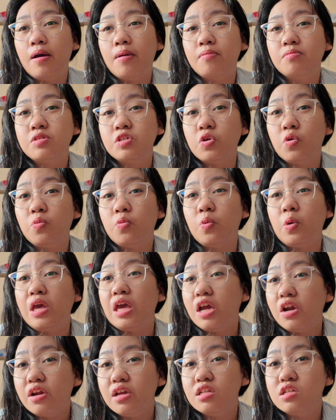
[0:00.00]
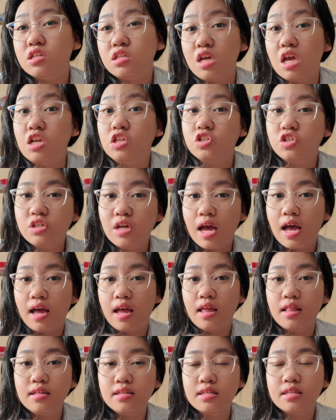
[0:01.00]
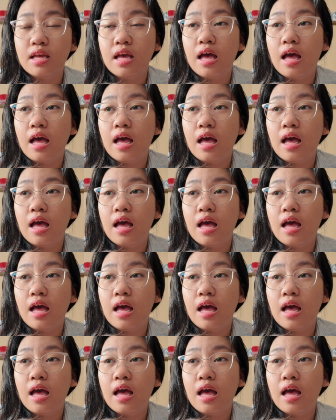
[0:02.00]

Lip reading: So here in St. John's,